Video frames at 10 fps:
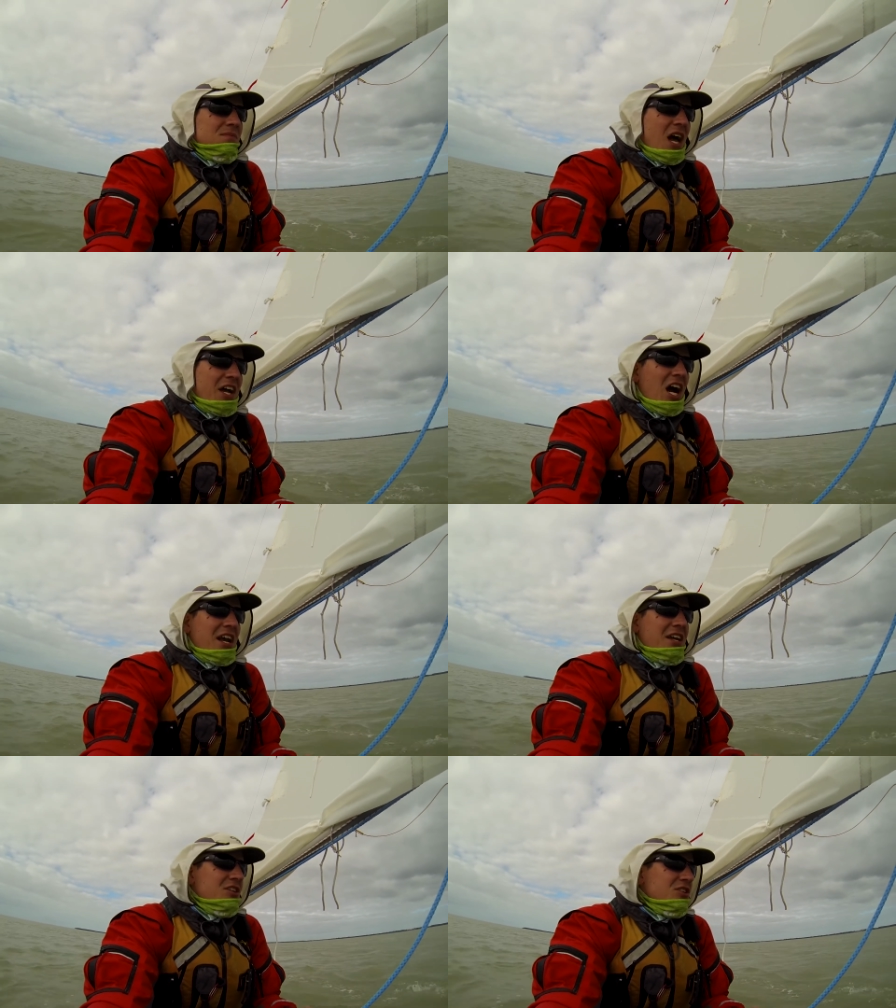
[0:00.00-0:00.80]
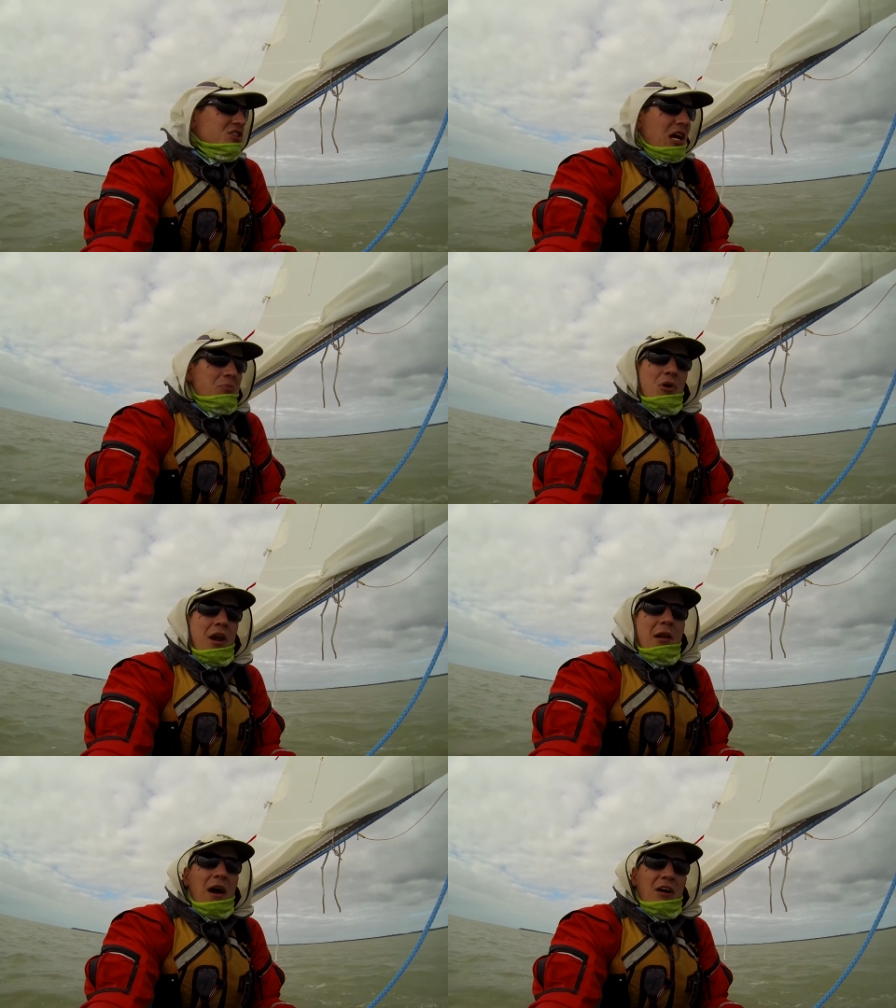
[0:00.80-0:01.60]
I got into the checkpoint
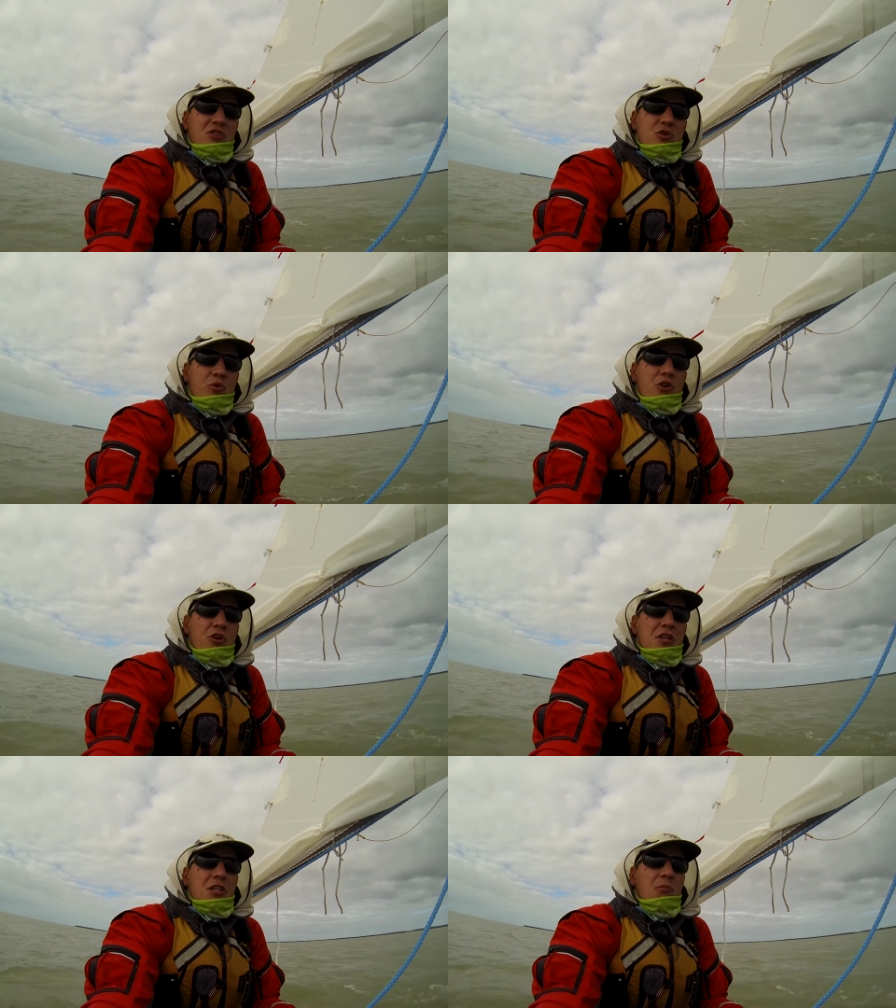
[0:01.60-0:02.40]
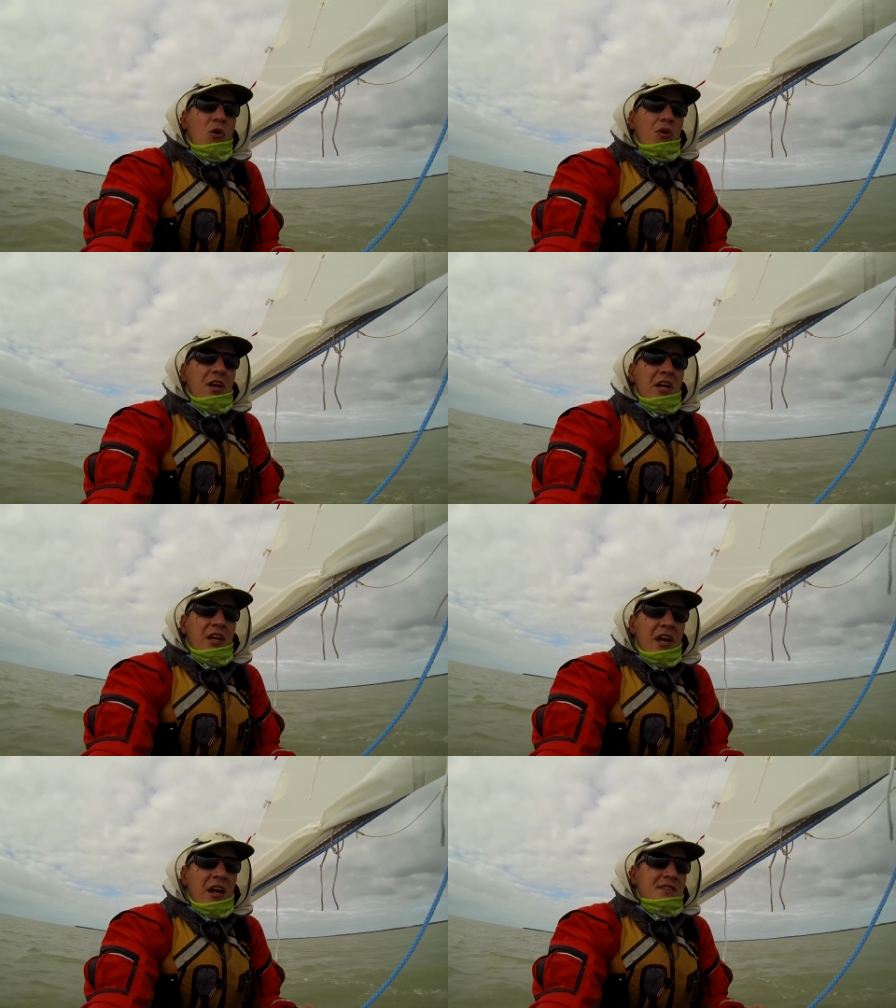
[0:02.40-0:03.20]
at about 2:30 in the morning,
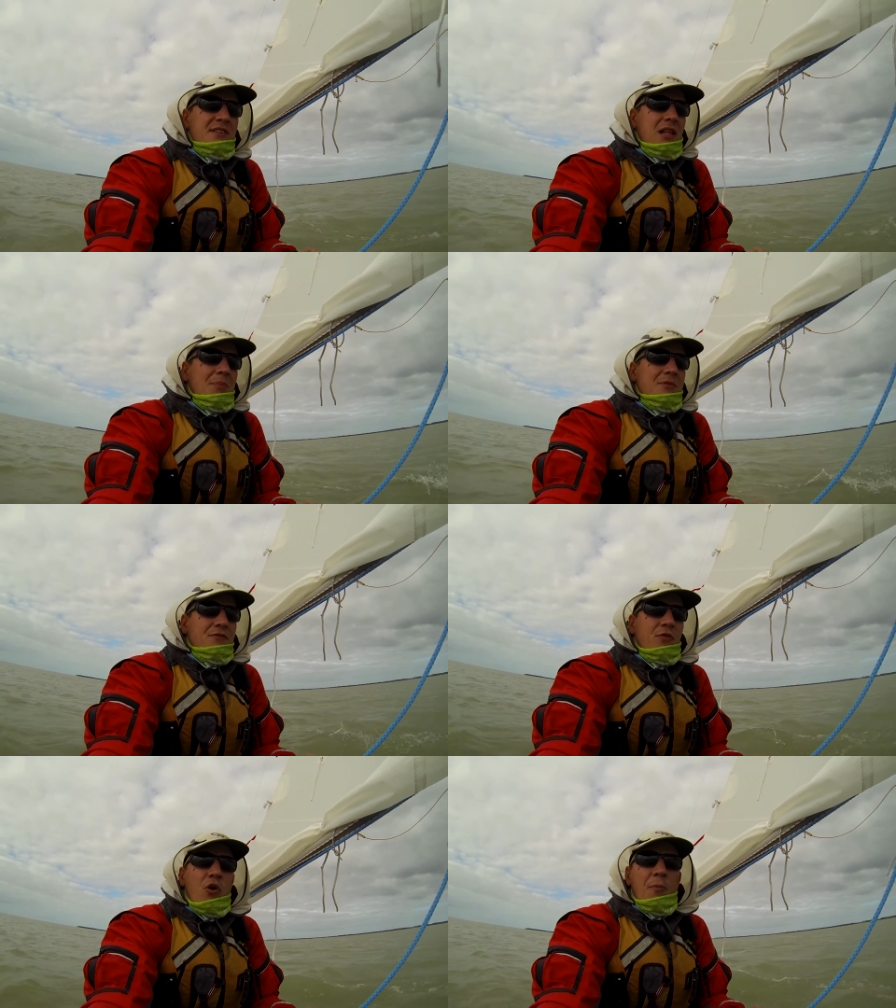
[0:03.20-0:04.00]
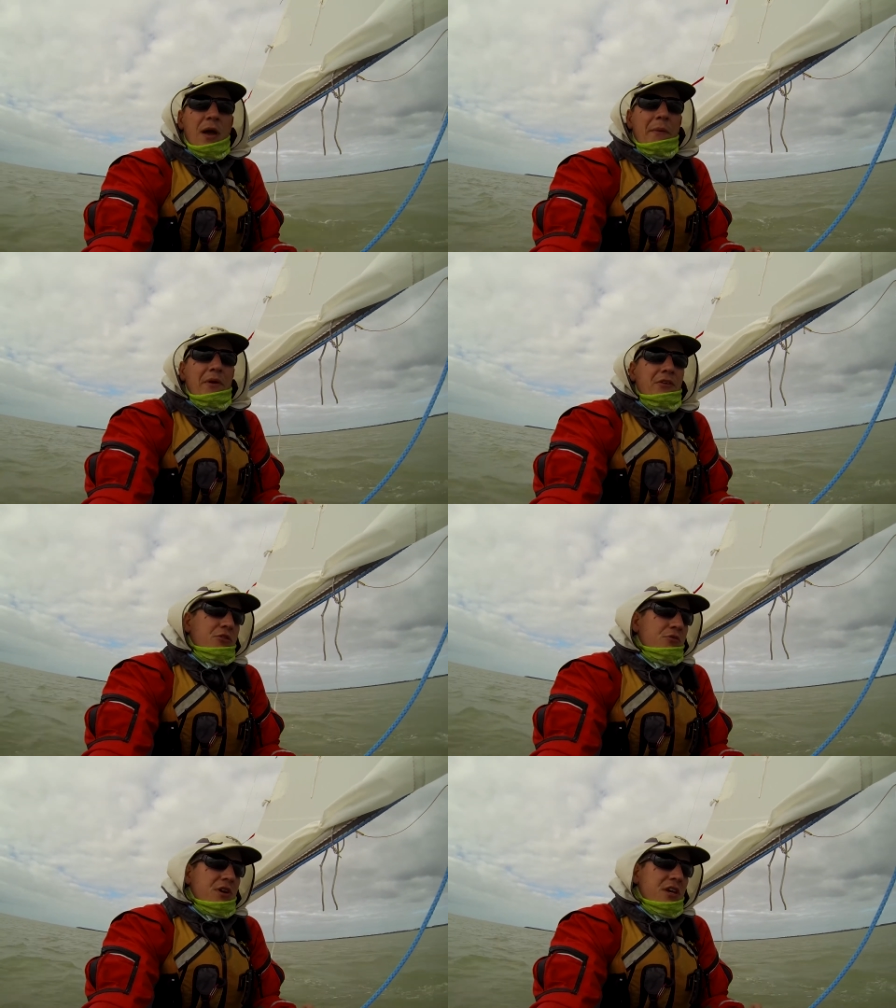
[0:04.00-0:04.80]
and I slept for maybe
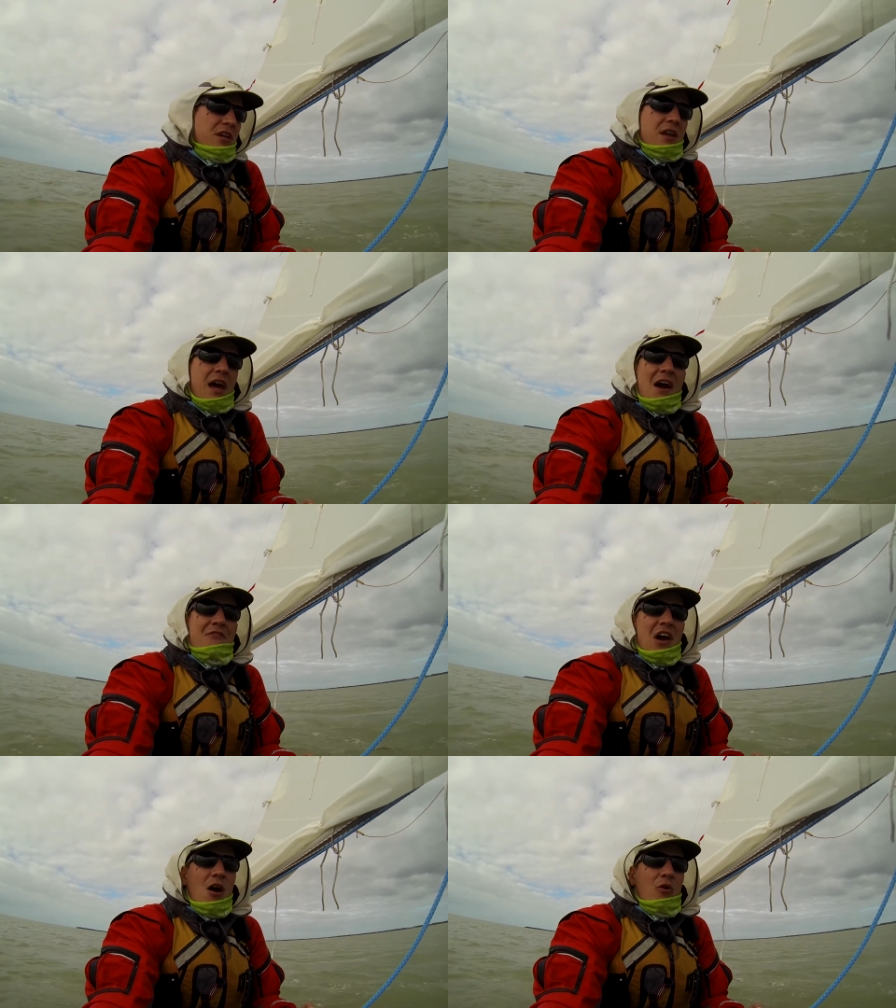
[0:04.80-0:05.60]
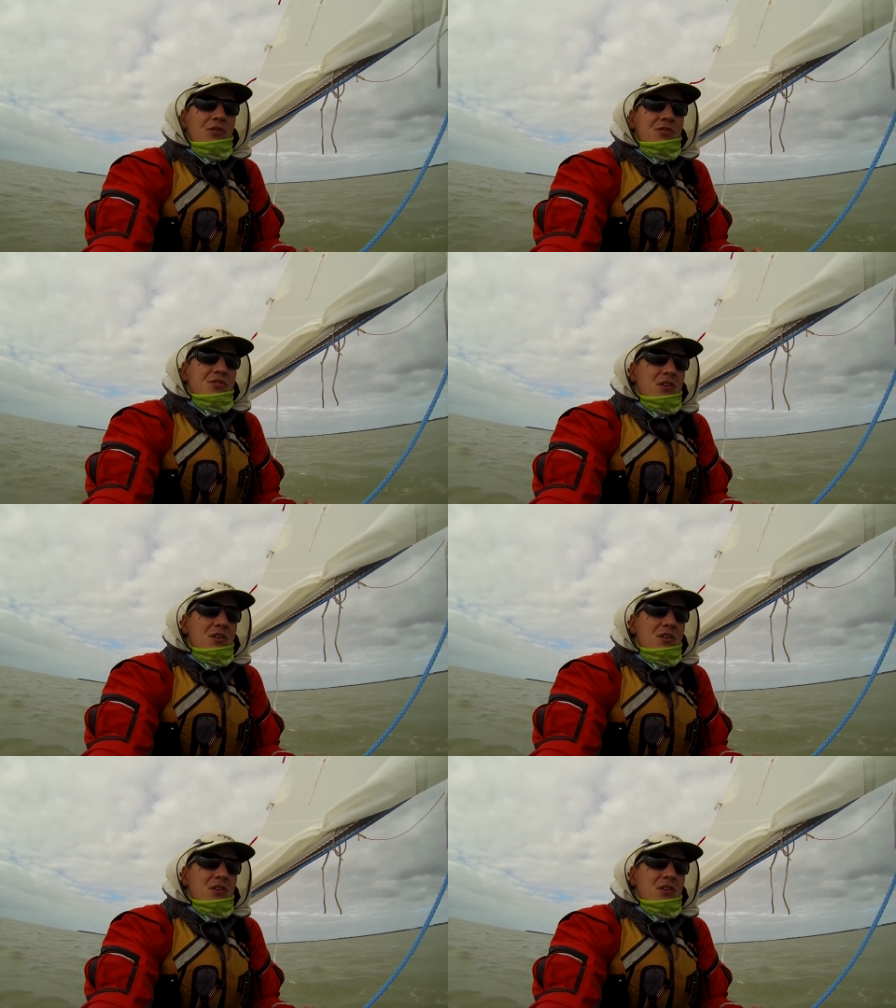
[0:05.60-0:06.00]
3.5 hours.